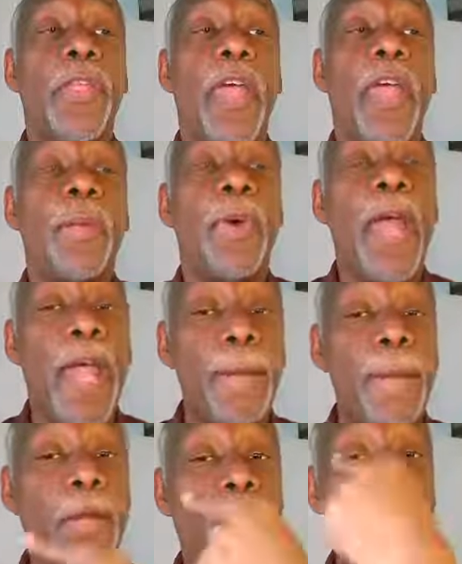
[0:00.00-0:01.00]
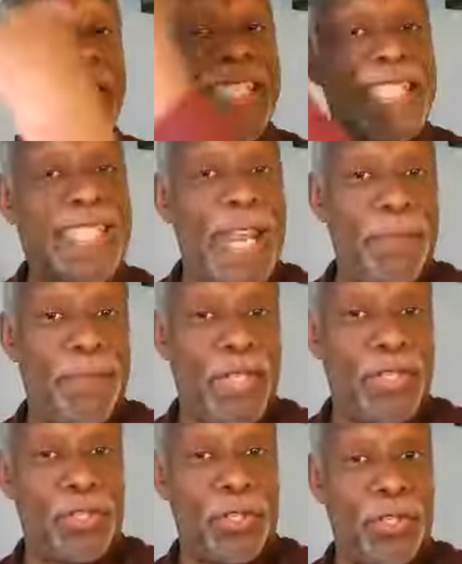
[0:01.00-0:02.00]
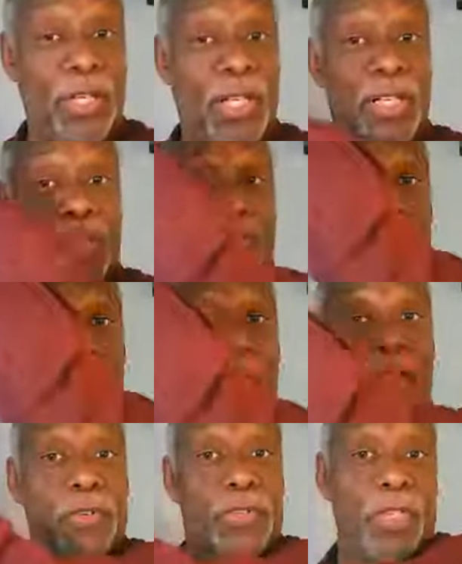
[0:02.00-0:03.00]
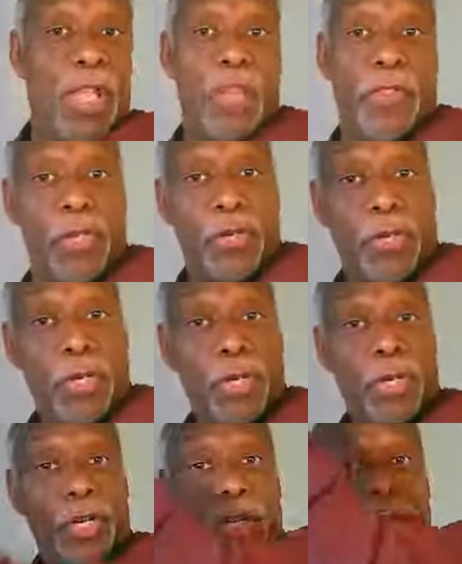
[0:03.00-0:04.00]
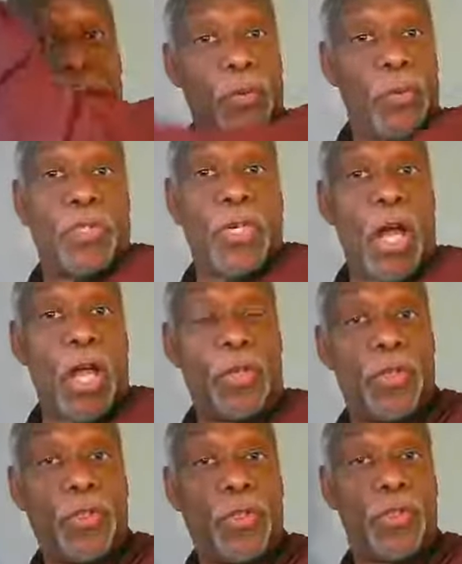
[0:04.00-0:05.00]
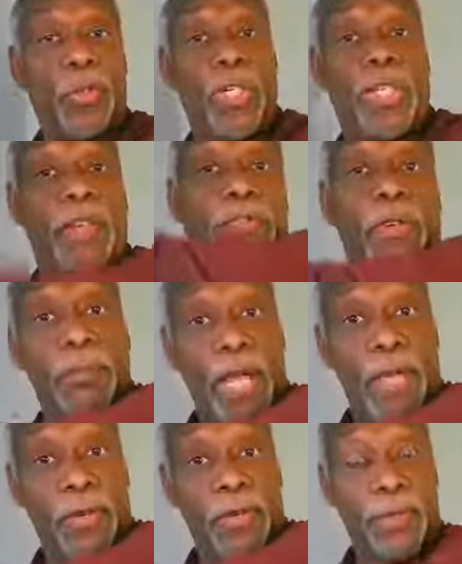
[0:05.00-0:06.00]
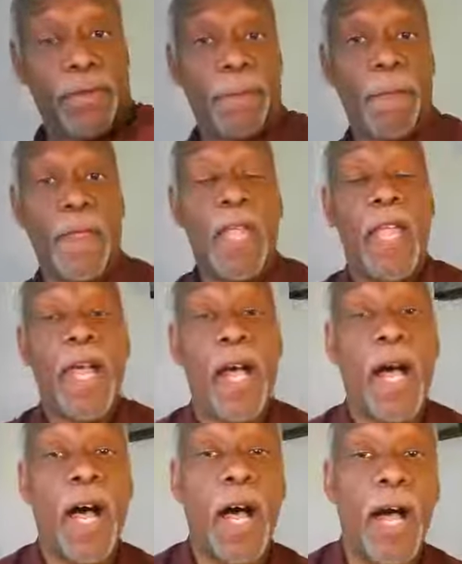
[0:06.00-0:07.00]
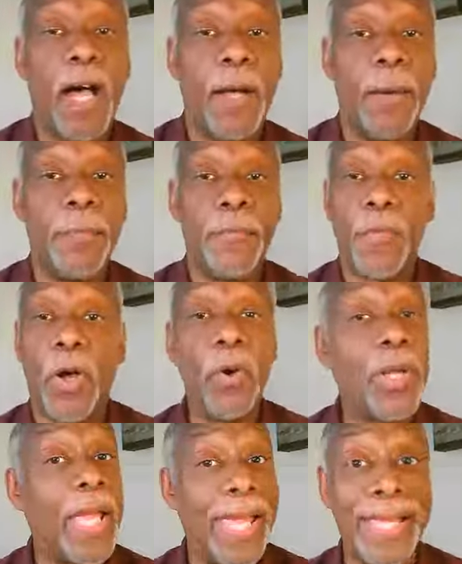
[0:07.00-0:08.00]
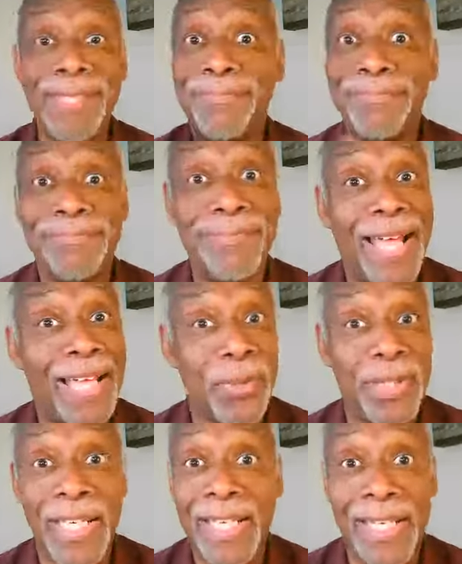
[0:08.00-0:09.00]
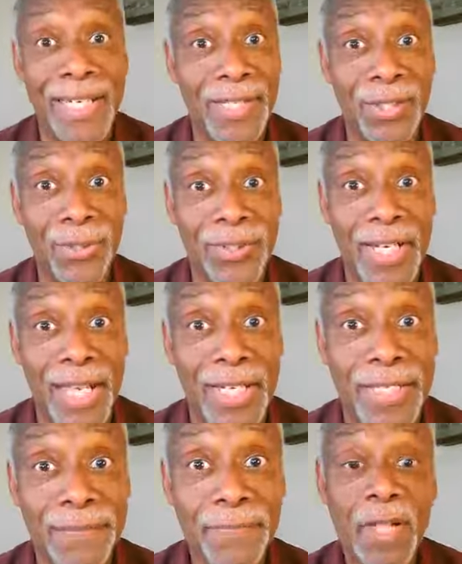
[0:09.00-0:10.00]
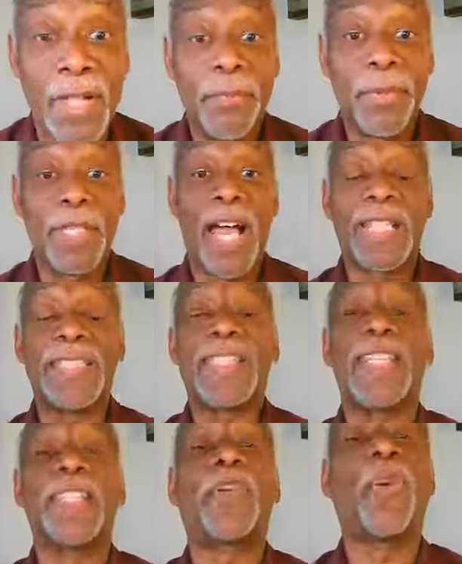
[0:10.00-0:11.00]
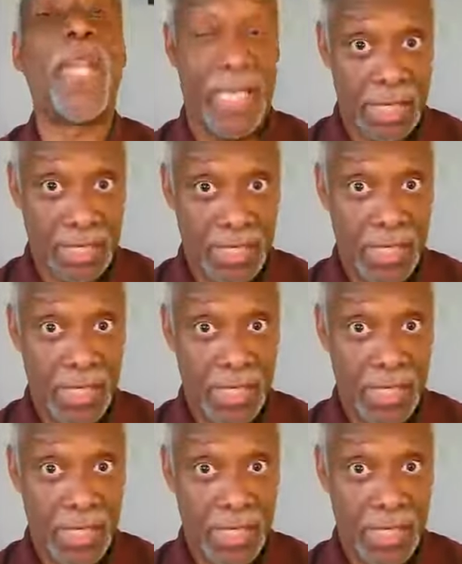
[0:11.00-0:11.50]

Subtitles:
Abraham married his stepsister, his father's other daughter through a different mother. Okay, that's what they did in those days. But God said, quit it.